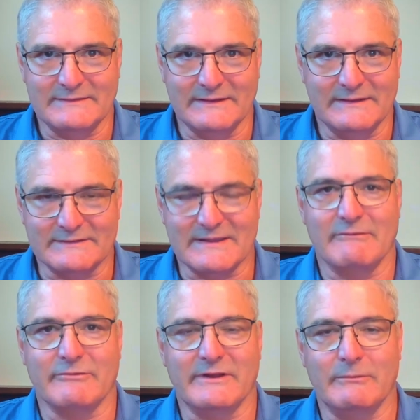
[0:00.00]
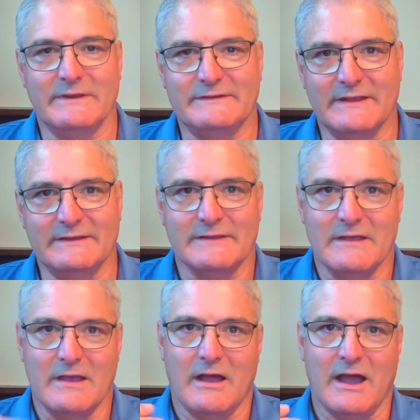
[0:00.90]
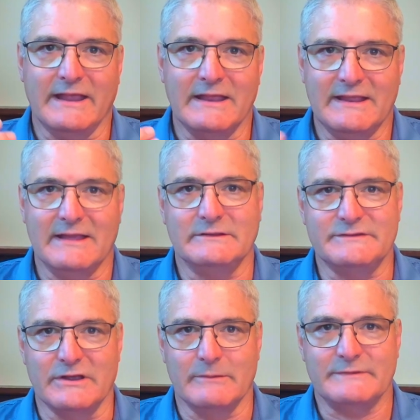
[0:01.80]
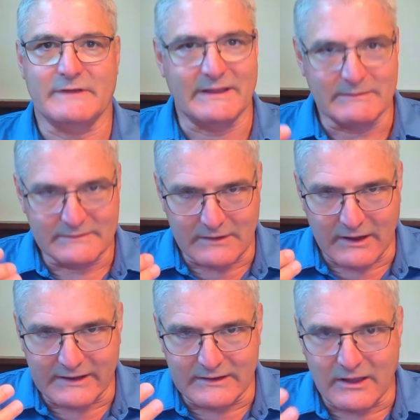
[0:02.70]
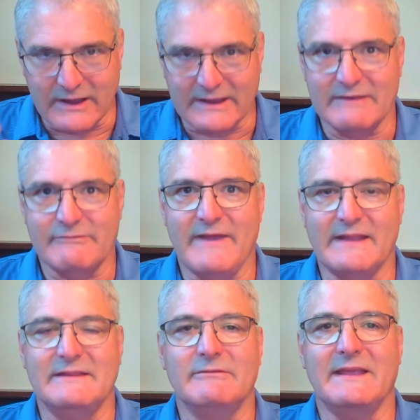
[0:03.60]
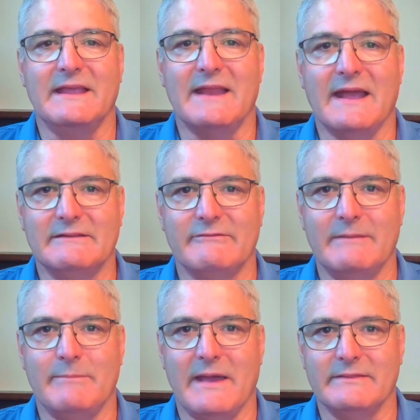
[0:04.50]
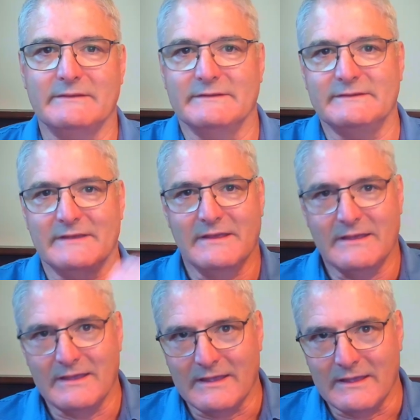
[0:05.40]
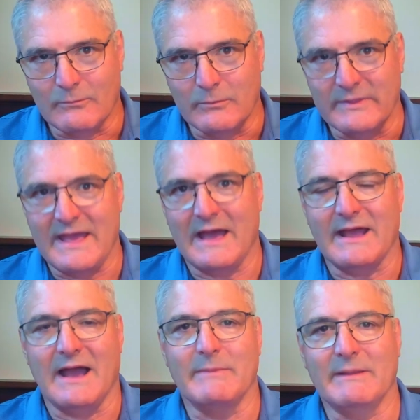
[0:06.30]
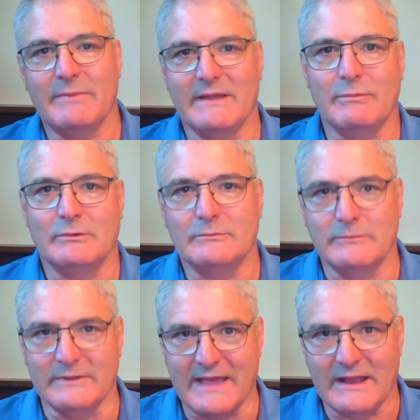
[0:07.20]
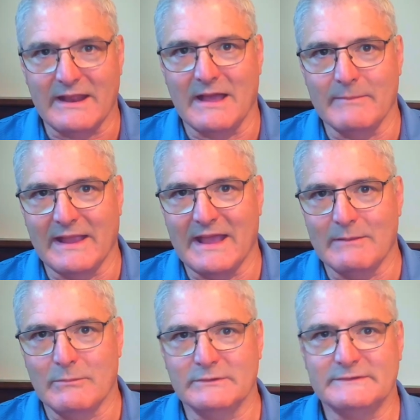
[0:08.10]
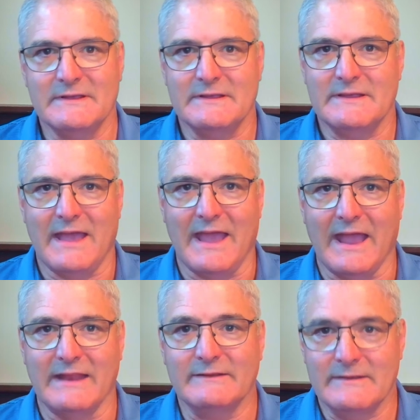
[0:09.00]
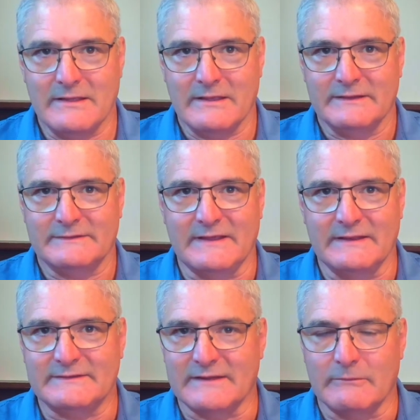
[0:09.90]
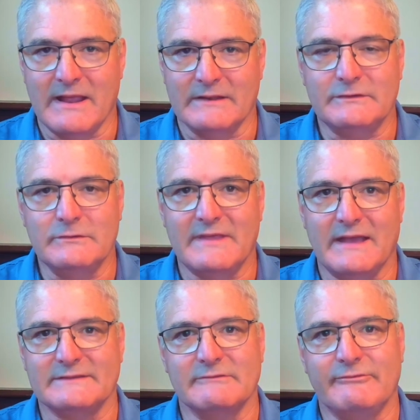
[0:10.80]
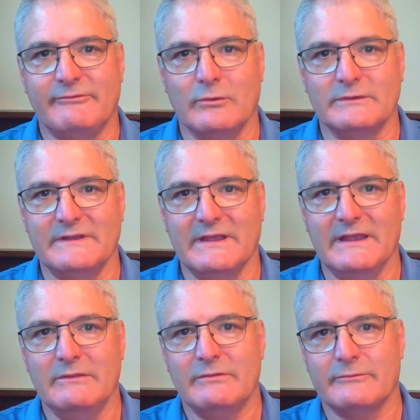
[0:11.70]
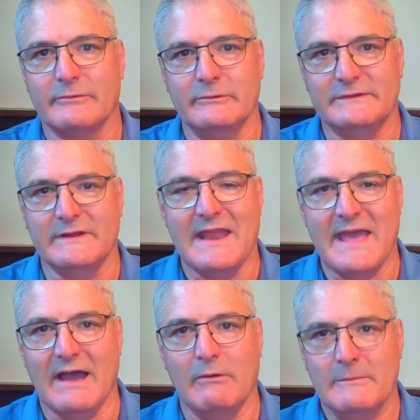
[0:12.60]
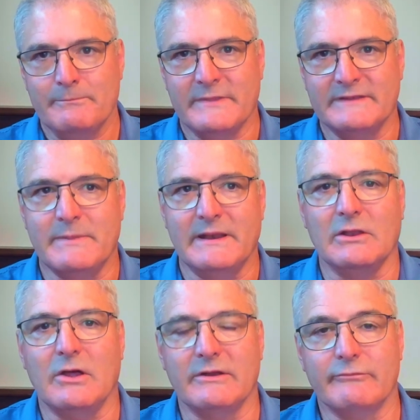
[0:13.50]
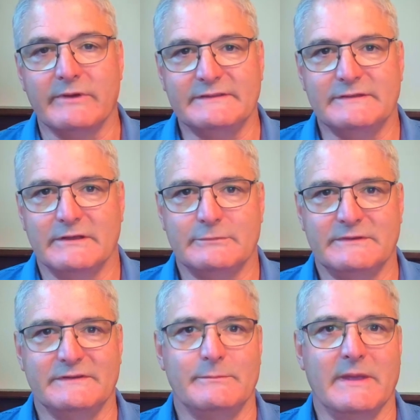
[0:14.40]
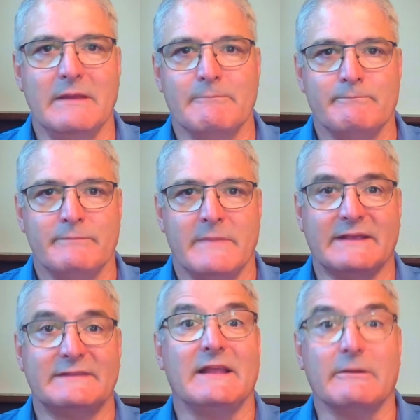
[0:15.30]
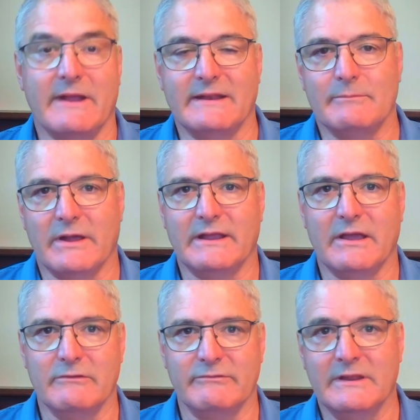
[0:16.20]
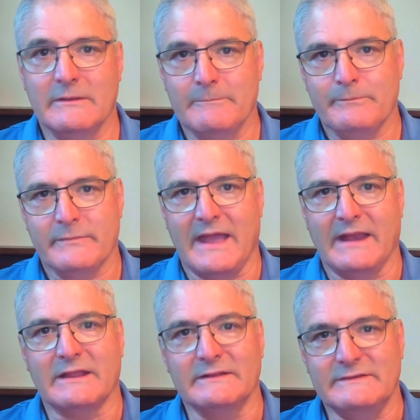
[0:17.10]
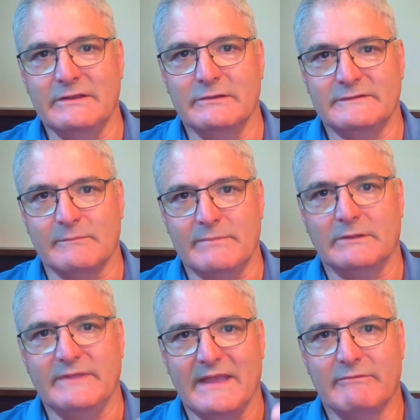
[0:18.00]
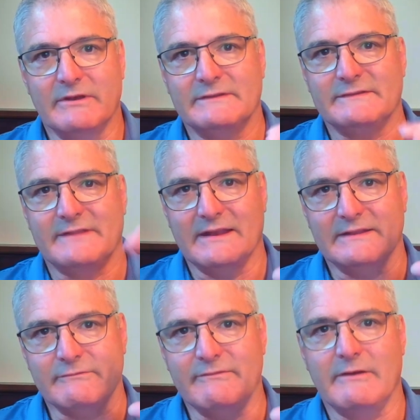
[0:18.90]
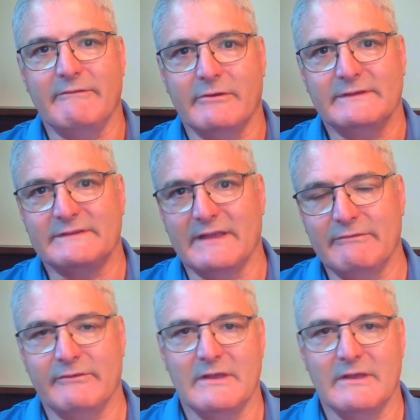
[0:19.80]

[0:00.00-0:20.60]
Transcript: discovery, which is I can kill germs. I can effectively inactivate pathogens without harming people, without harming animals. And since around 2014 through to now, there's been a lot of research which has been accelerated by COVID that continues to build the evidence that it's very, very safe